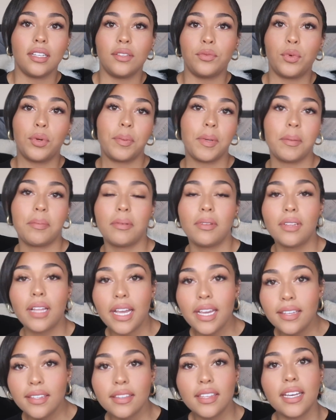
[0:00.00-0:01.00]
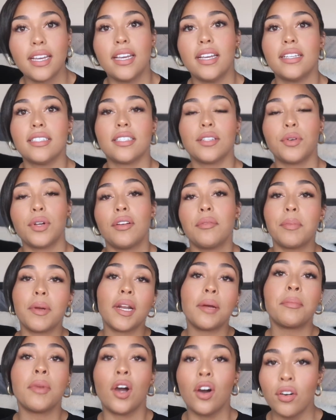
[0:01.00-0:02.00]
will people like this, or what?
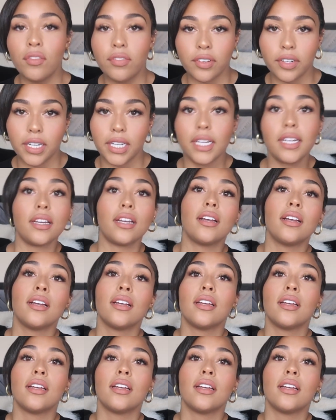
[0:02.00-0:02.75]
But I'm over it.